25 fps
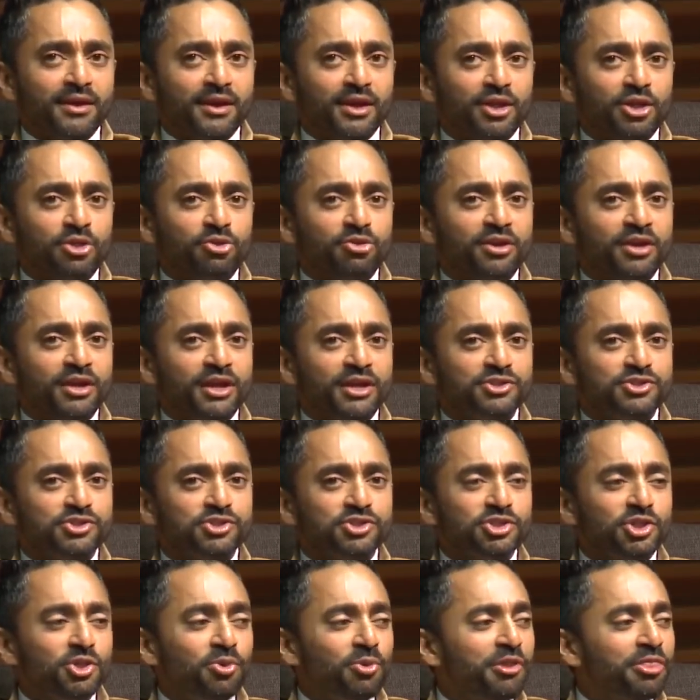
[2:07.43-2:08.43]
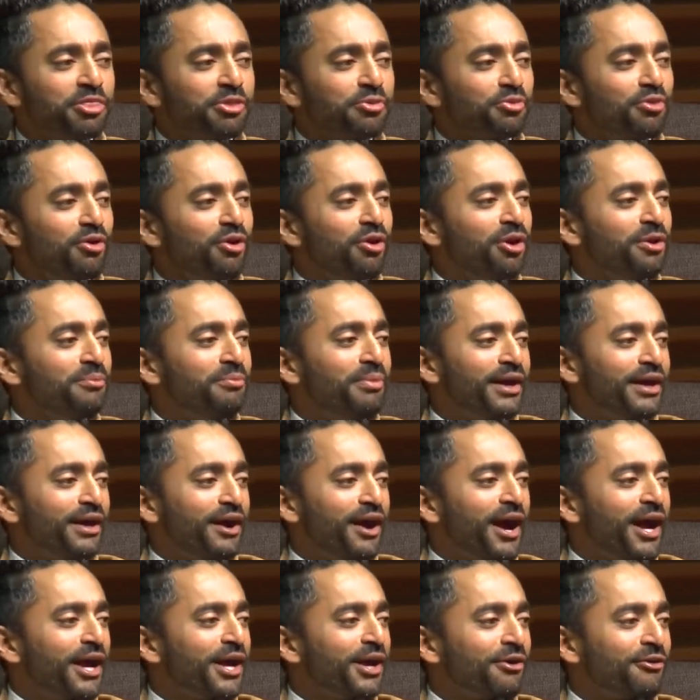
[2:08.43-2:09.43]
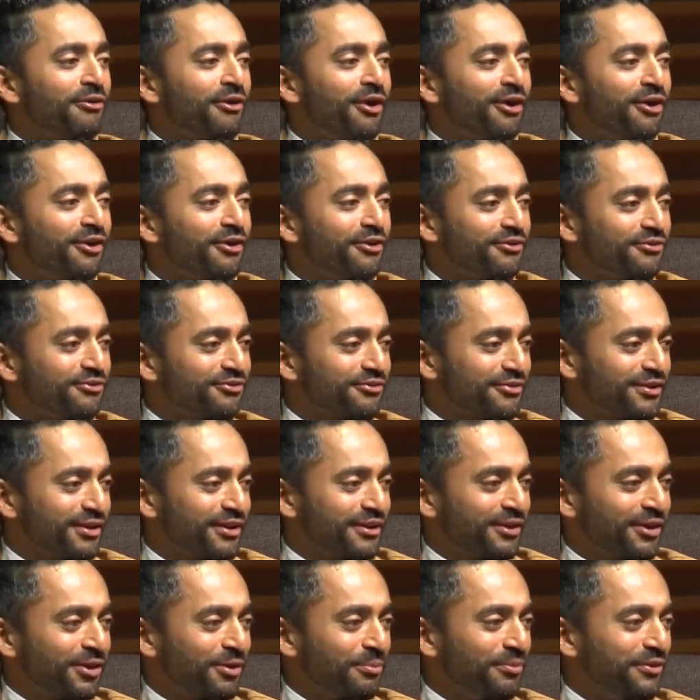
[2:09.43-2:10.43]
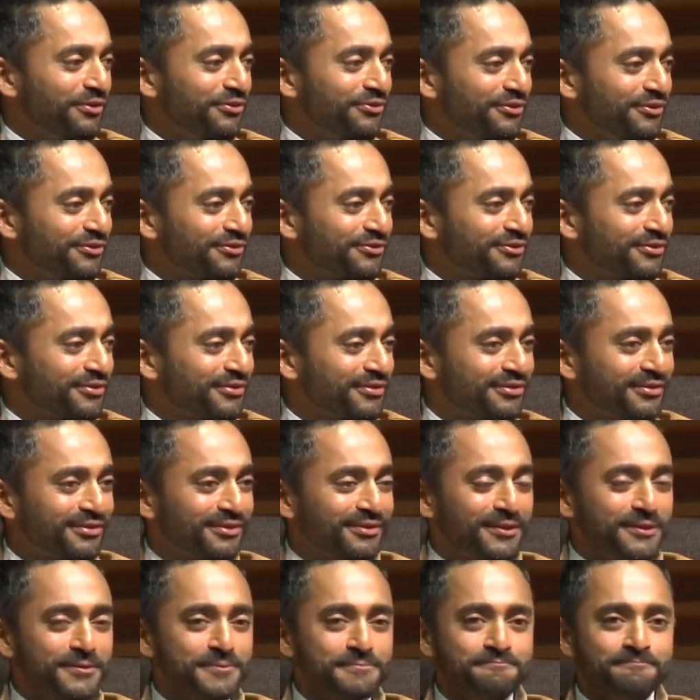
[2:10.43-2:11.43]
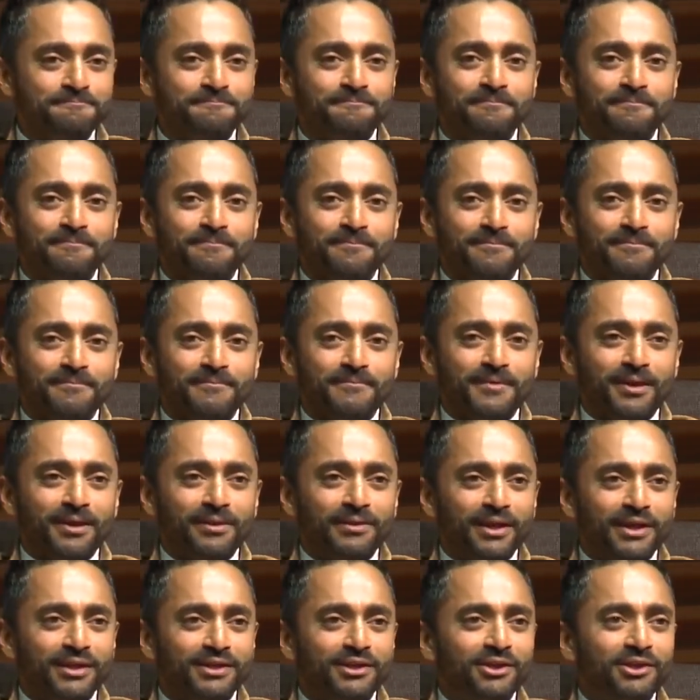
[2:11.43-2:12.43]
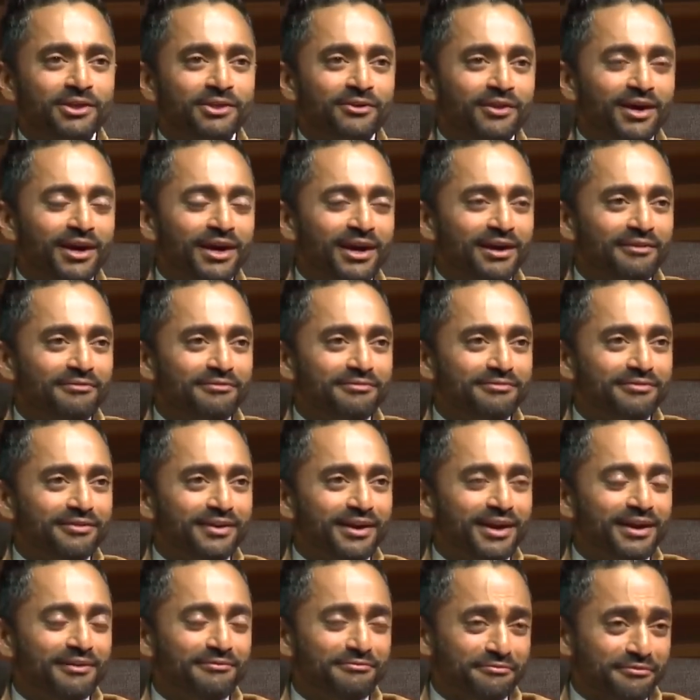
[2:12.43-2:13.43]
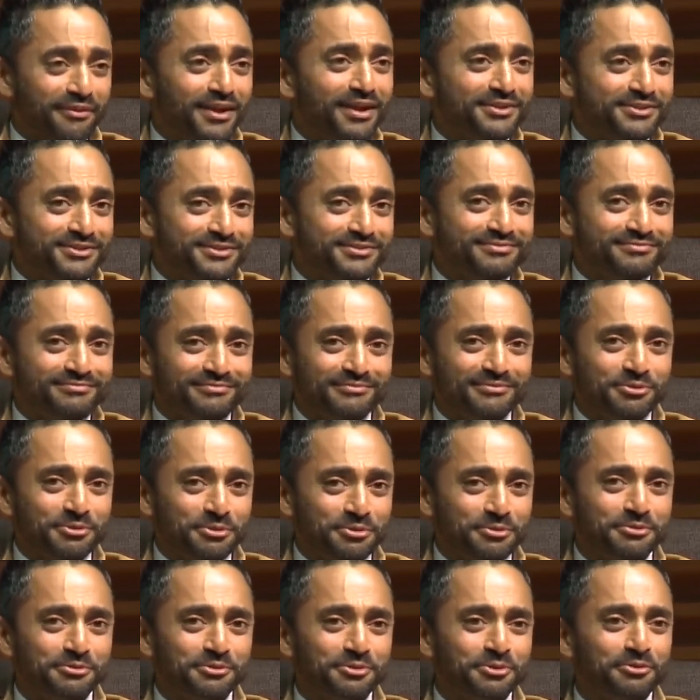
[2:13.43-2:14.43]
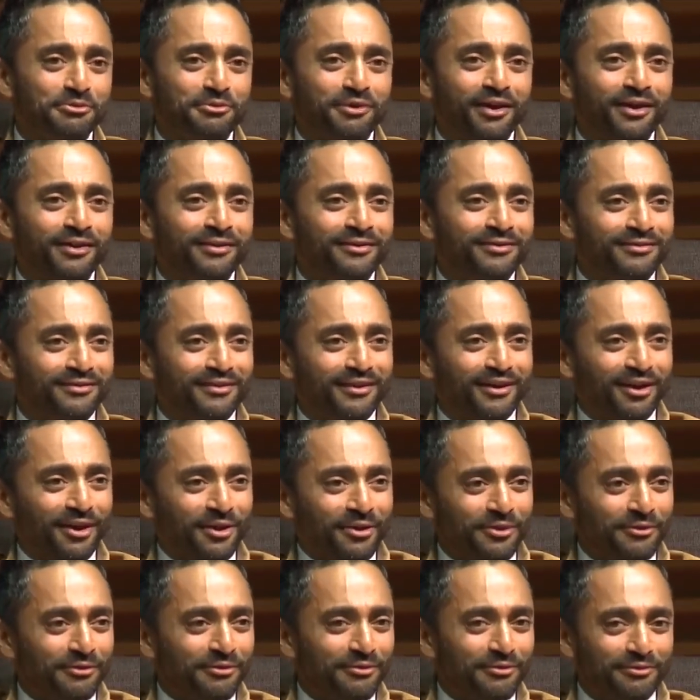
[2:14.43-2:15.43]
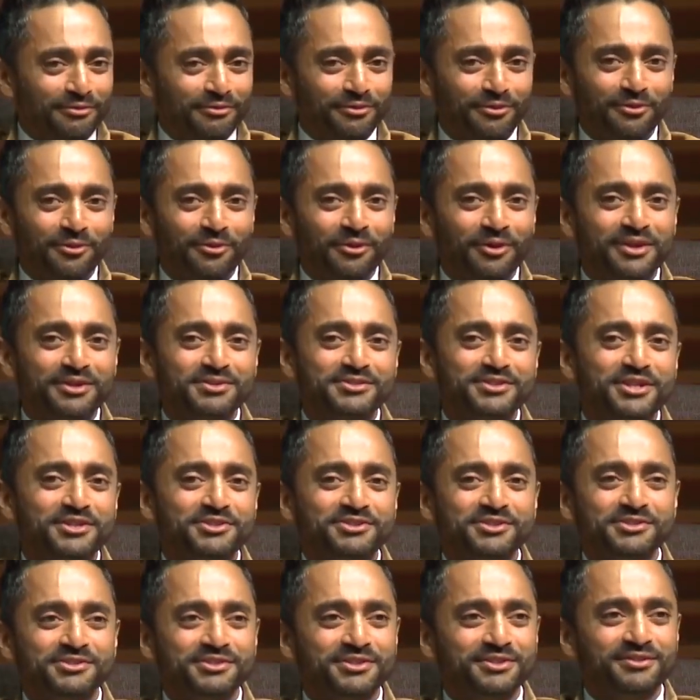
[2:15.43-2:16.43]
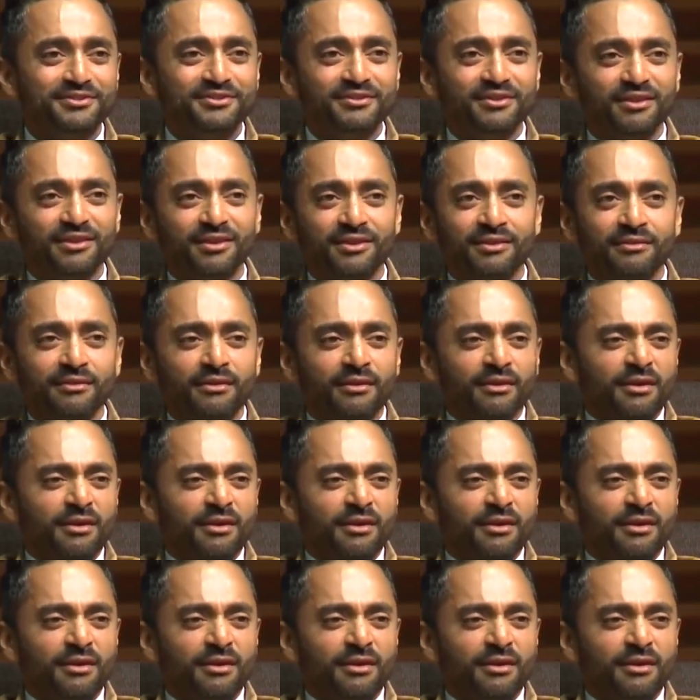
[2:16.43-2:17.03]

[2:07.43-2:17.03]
you can get so enthralled by IRRs in our business. And like, you know, I have friends who run other organizations, and they're like,